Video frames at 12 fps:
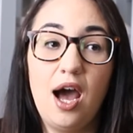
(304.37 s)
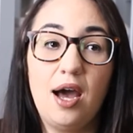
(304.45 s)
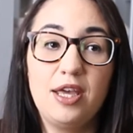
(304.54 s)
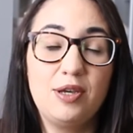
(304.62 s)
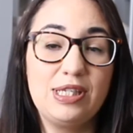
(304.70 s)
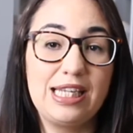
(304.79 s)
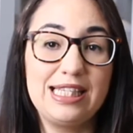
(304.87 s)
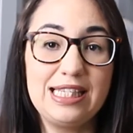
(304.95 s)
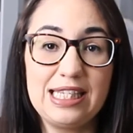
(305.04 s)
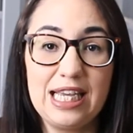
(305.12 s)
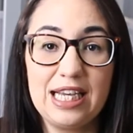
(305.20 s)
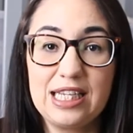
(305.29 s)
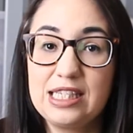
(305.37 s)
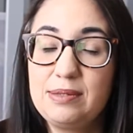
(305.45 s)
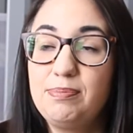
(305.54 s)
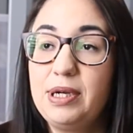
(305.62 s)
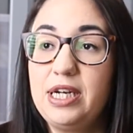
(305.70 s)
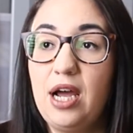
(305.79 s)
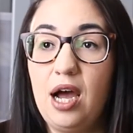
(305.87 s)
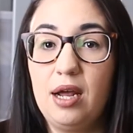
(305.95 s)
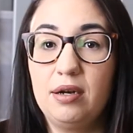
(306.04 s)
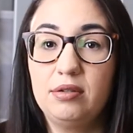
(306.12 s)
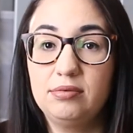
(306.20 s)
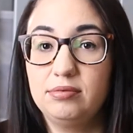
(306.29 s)
He was at 6, but
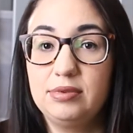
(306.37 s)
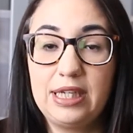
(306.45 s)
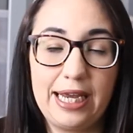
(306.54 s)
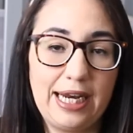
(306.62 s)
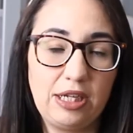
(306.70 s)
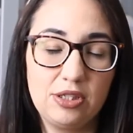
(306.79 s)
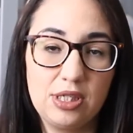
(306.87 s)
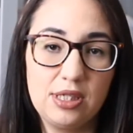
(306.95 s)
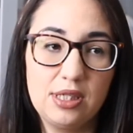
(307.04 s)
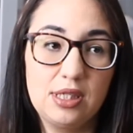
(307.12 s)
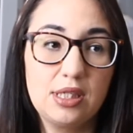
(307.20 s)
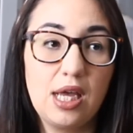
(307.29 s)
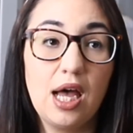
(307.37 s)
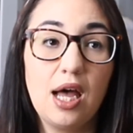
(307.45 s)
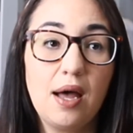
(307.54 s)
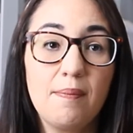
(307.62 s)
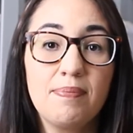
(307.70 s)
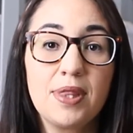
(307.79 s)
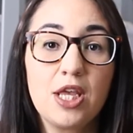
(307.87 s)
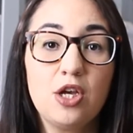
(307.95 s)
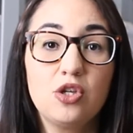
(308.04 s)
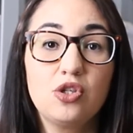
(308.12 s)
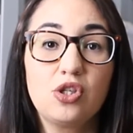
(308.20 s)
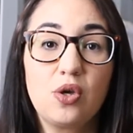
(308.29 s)
not 9 ounces.
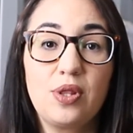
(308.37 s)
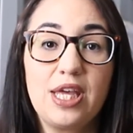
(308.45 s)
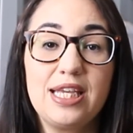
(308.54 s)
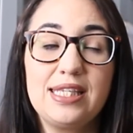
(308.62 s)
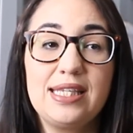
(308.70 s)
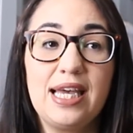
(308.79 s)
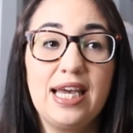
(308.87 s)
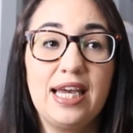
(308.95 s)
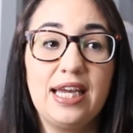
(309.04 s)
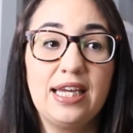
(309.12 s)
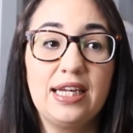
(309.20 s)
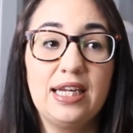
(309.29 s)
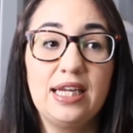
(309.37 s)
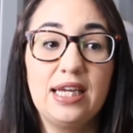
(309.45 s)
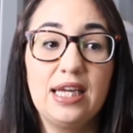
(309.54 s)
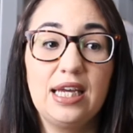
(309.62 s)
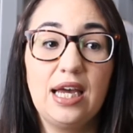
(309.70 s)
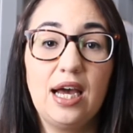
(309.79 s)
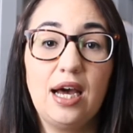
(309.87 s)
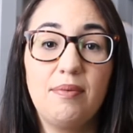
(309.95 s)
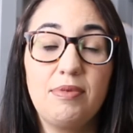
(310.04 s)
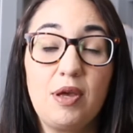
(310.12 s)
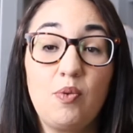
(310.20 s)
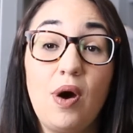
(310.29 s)
So they said
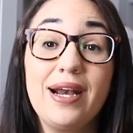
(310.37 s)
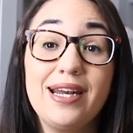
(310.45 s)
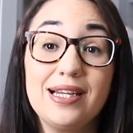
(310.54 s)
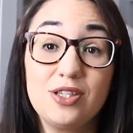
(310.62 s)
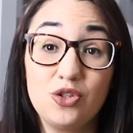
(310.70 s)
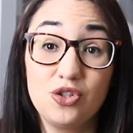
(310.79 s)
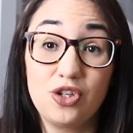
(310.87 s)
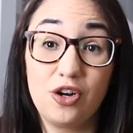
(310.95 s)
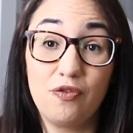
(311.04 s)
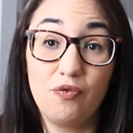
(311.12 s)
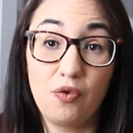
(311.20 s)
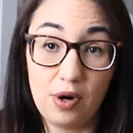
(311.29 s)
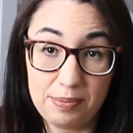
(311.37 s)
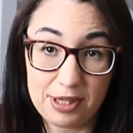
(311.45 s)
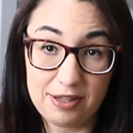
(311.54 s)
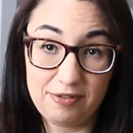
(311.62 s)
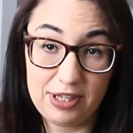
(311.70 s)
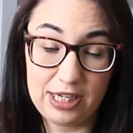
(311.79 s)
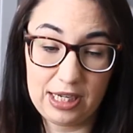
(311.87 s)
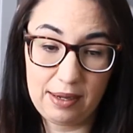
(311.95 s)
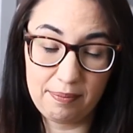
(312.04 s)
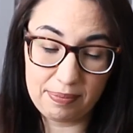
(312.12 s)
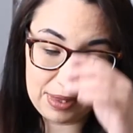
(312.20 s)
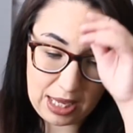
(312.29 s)
they wanted us to start formula feeding
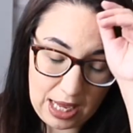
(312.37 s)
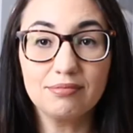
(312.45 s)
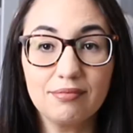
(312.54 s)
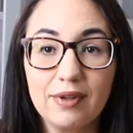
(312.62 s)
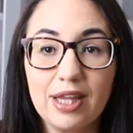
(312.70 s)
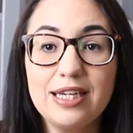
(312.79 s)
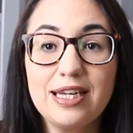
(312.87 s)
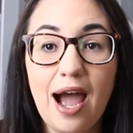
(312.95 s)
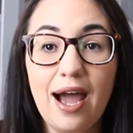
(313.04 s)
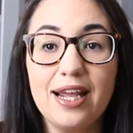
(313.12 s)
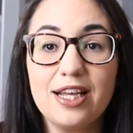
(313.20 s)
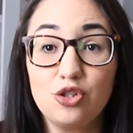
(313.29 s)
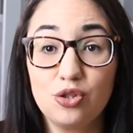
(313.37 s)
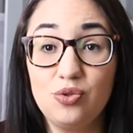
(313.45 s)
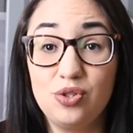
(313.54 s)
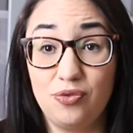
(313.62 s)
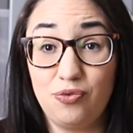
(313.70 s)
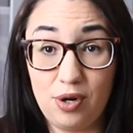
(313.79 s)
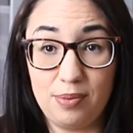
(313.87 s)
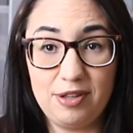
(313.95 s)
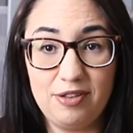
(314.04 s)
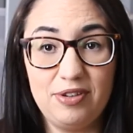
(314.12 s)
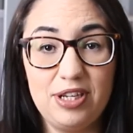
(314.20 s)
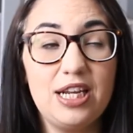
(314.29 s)
him. Not exclusive
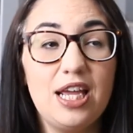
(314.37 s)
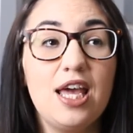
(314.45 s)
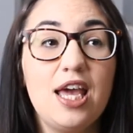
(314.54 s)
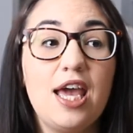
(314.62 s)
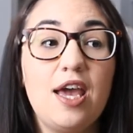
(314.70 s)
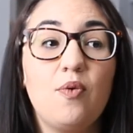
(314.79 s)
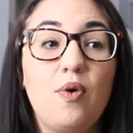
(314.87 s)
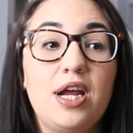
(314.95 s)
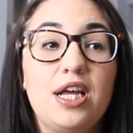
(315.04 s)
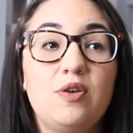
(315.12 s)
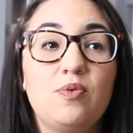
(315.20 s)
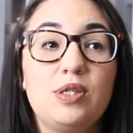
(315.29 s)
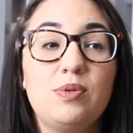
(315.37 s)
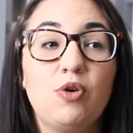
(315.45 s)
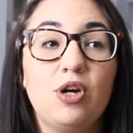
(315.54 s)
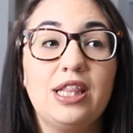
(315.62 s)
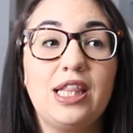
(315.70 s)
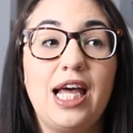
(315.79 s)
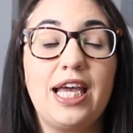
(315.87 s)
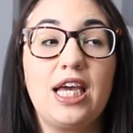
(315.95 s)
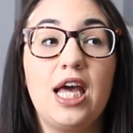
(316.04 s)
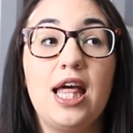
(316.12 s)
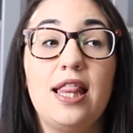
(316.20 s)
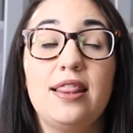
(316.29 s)
formula feed. It was more like,
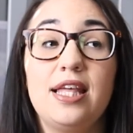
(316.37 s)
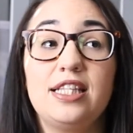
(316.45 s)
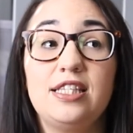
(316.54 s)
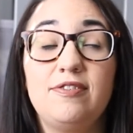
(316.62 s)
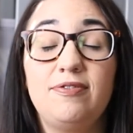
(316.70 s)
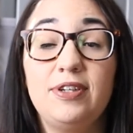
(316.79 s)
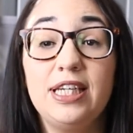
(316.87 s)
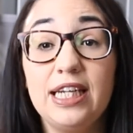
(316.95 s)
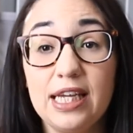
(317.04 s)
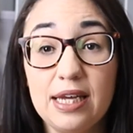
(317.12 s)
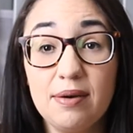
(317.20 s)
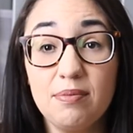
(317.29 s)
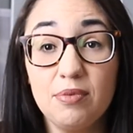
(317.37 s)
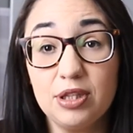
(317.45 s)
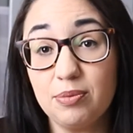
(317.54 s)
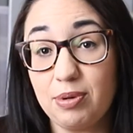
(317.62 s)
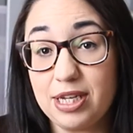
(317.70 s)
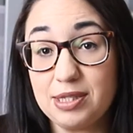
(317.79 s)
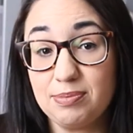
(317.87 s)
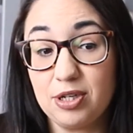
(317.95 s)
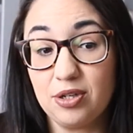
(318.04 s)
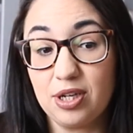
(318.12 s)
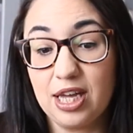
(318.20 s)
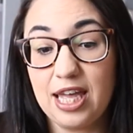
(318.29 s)
let's feed him with the breast
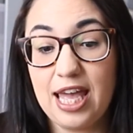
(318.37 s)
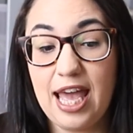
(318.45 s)
milk,